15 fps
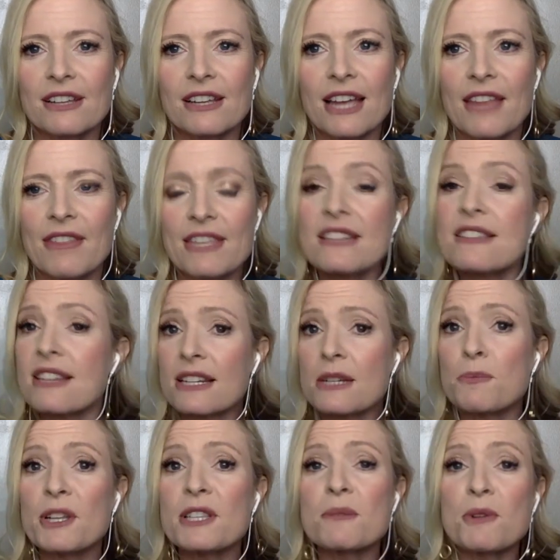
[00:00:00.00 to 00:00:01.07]
And these 6
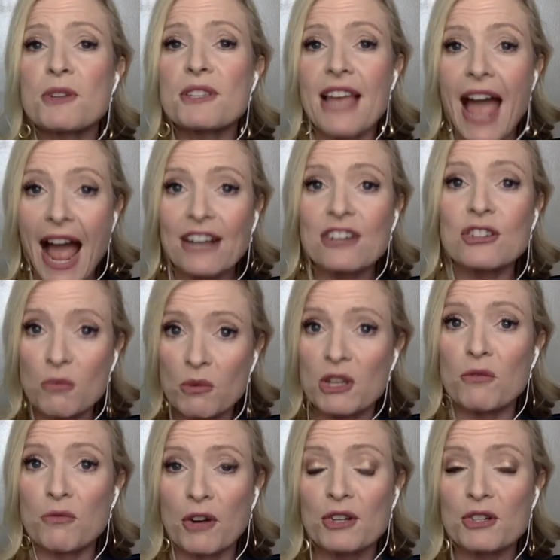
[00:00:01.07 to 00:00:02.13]
principles, actually, when you
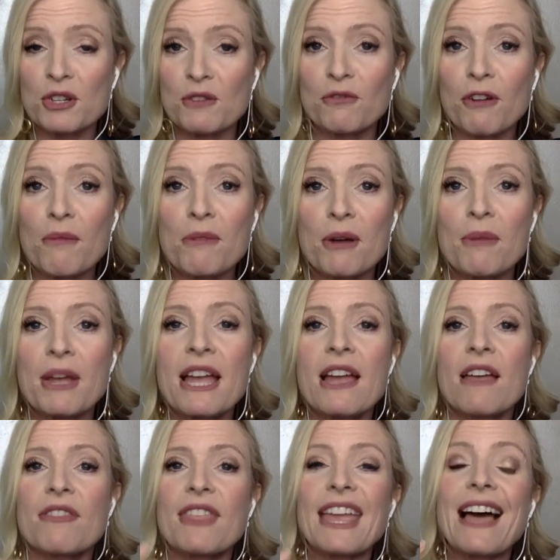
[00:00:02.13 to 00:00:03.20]
function from them,
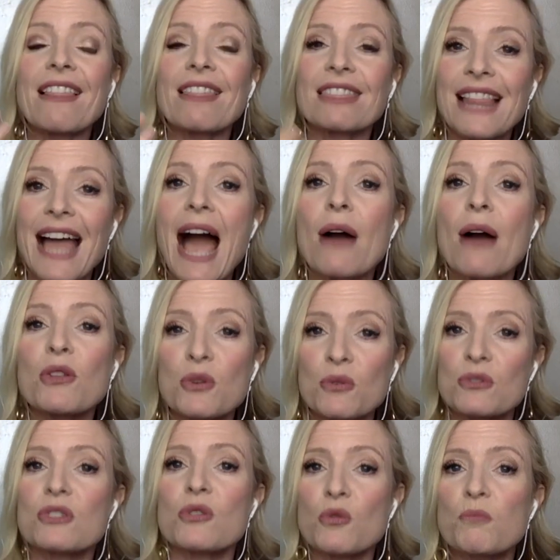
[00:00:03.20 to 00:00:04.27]
they allow you
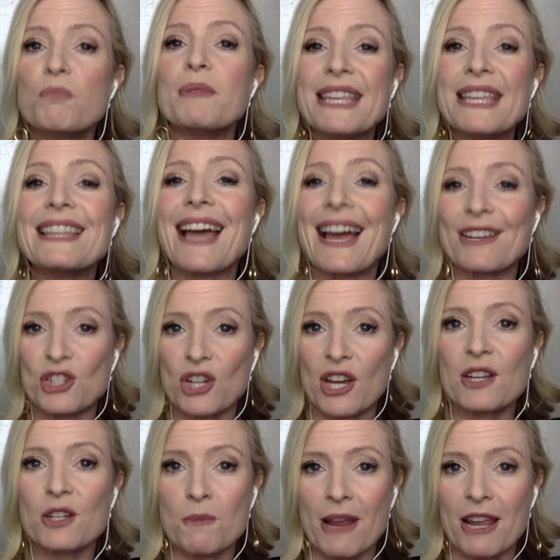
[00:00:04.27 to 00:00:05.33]
to be that
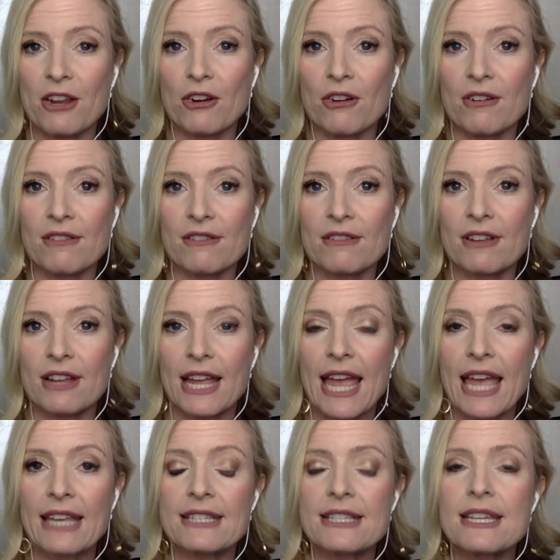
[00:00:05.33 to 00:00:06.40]
change maker
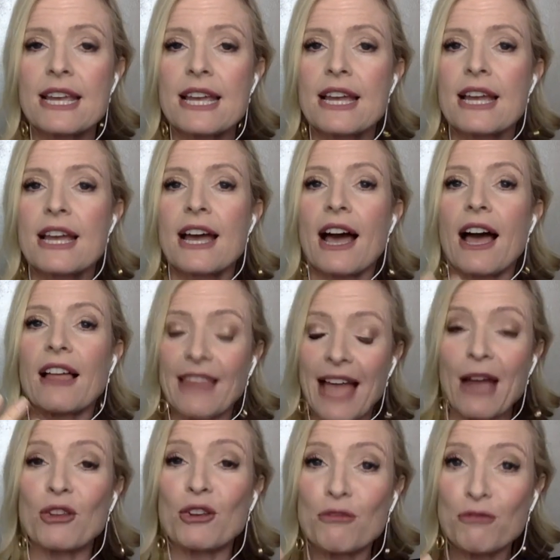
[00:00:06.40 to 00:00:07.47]
and allow
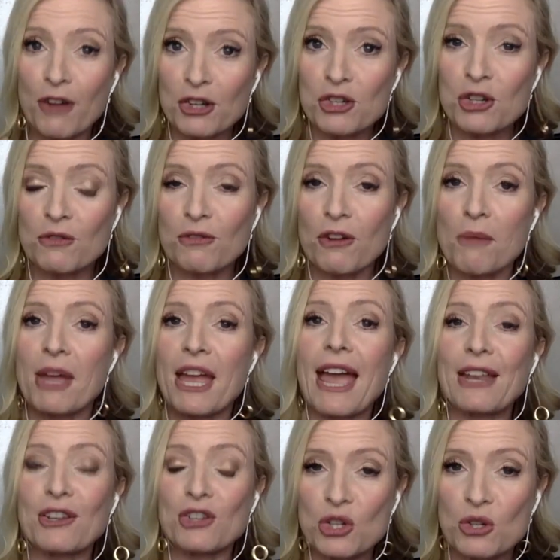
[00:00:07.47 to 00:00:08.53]
you to function from it
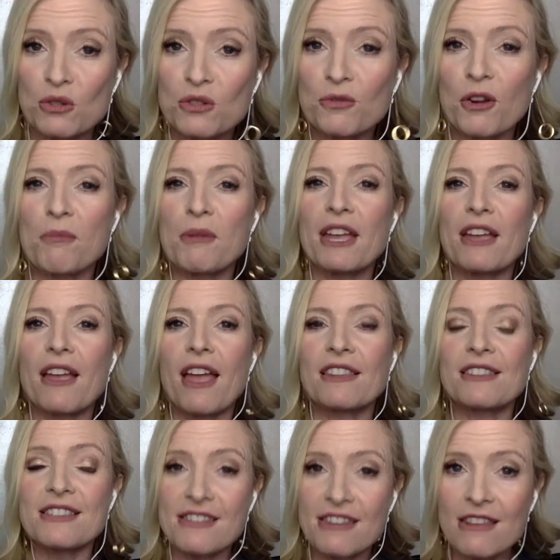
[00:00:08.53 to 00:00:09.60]
and choose from it and
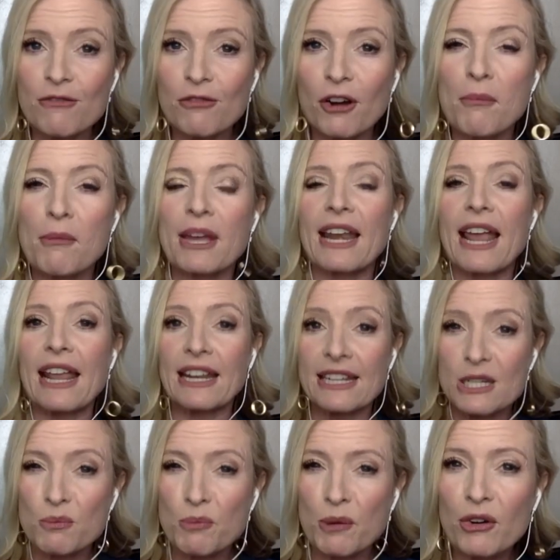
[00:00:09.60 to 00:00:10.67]
see from it and
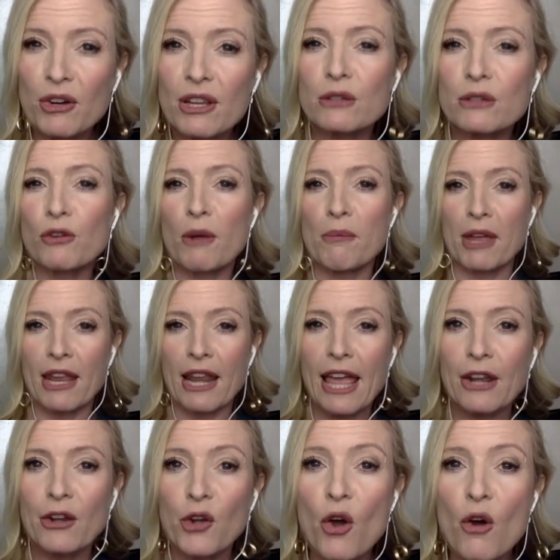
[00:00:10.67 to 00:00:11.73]
experience from it
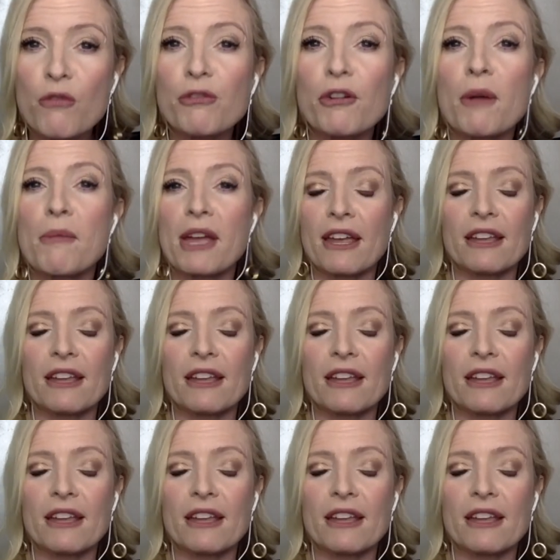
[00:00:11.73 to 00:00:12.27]
and know from it.